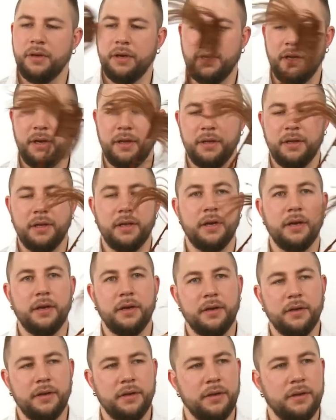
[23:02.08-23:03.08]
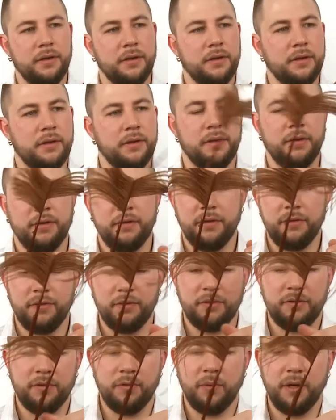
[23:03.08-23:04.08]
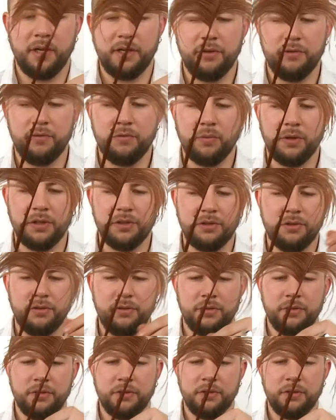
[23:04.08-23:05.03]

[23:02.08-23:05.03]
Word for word: and uh, this is a well-used one too.